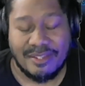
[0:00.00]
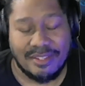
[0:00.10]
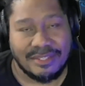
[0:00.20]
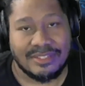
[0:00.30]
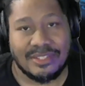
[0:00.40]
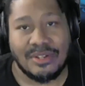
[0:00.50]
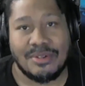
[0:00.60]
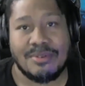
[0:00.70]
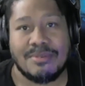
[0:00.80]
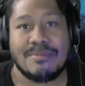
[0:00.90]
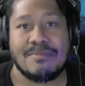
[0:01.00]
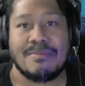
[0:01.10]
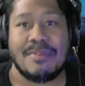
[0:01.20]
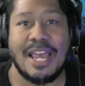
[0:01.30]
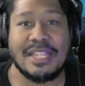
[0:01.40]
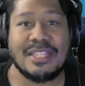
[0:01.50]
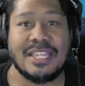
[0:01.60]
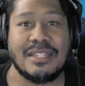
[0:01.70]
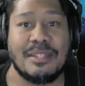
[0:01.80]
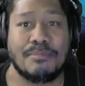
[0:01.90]
So I
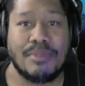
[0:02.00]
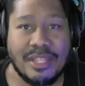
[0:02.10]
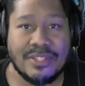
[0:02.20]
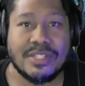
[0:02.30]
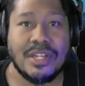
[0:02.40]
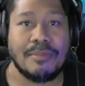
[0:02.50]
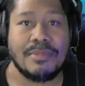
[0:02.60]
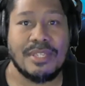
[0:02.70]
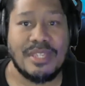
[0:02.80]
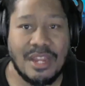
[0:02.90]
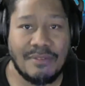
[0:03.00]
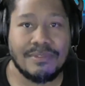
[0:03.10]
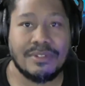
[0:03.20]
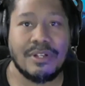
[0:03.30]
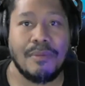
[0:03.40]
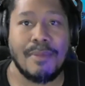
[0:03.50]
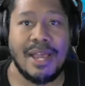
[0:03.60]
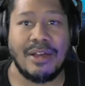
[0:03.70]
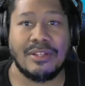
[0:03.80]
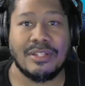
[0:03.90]
think the brothers ought to be careful
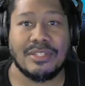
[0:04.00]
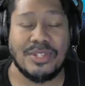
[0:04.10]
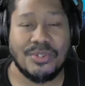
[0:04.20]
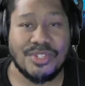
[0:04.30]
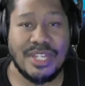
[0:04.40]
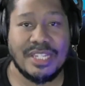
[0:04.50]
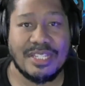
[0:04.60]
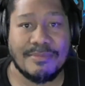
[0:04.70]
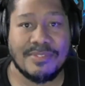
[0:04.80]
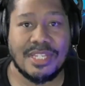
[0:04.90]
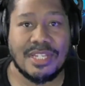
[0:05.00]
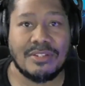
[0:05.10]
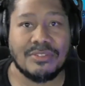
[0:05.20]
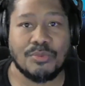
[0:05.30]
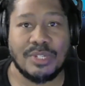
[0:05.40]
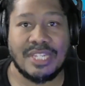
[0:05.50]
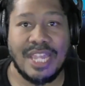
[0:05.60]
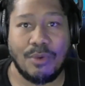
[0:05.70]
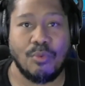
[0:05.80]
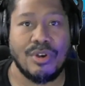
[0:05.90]
about associating themselves with
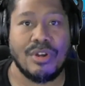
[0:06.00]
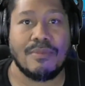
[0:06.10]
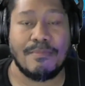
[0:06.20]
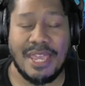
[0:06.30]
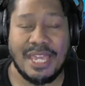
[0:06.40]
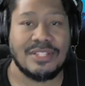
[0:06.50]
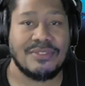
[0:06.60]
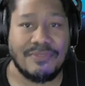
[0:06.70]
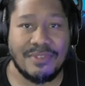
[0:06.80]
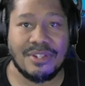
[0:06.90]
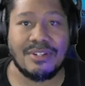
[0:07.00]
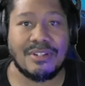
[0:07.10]
that word manosphere.